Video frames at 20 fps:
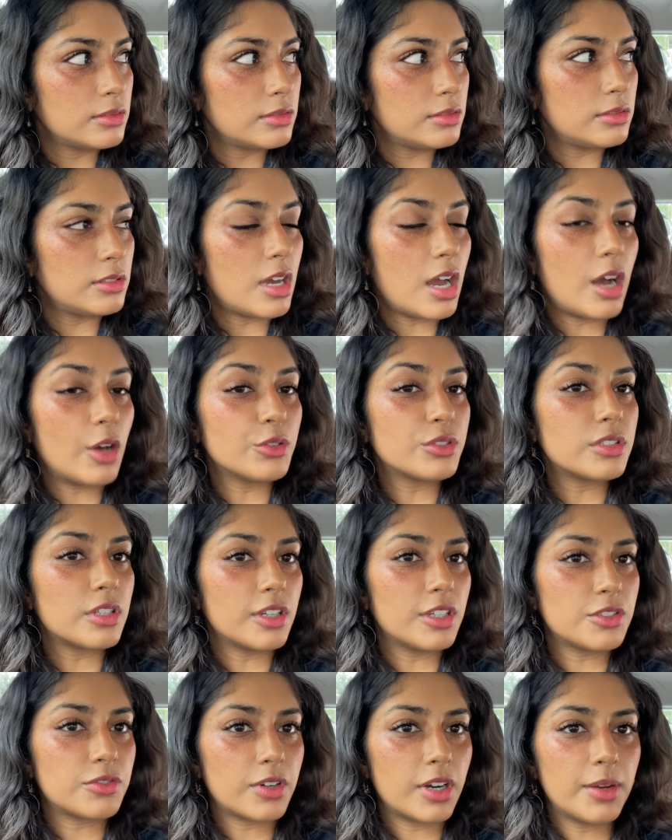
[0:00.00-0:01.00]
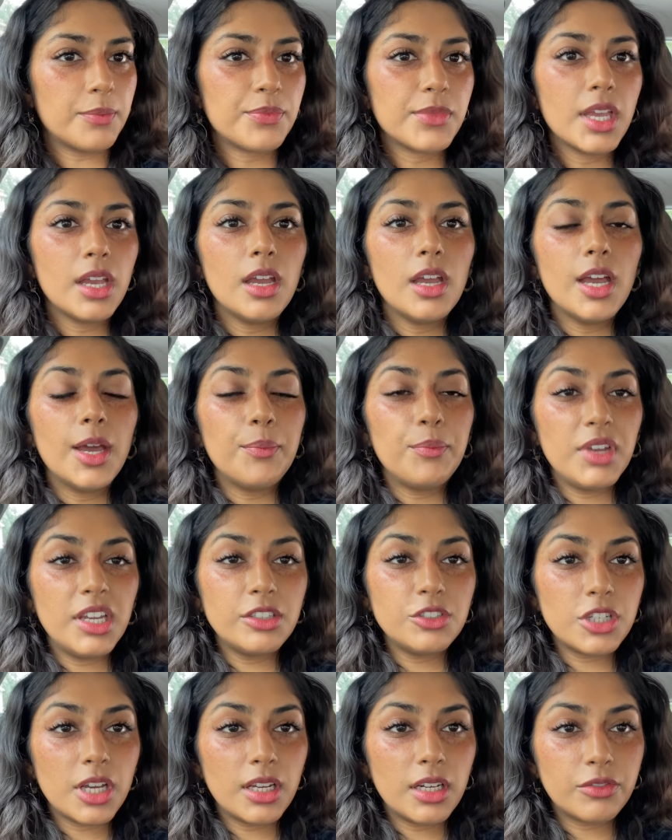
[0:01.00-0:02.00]
no, I'll search for it. Me
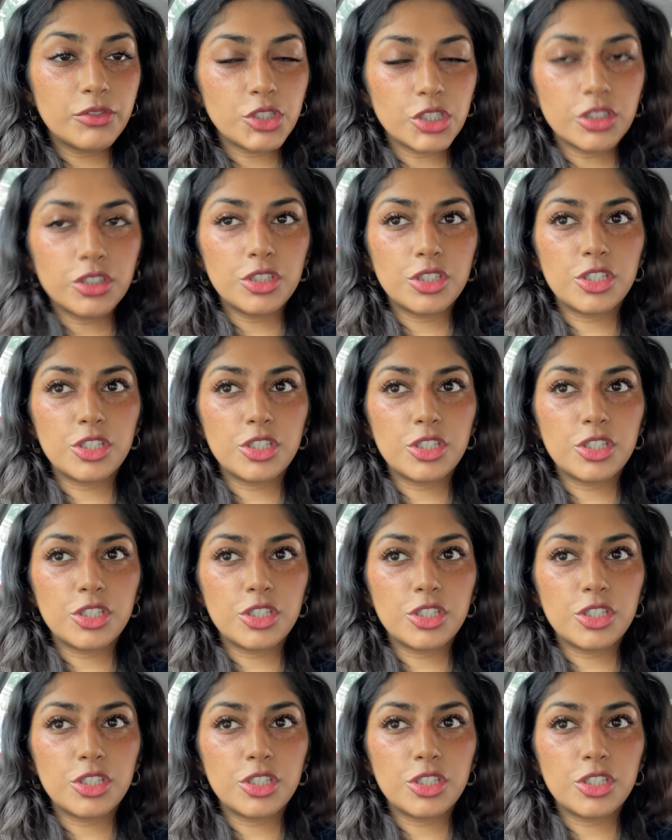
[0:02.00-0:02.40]
and Jade have just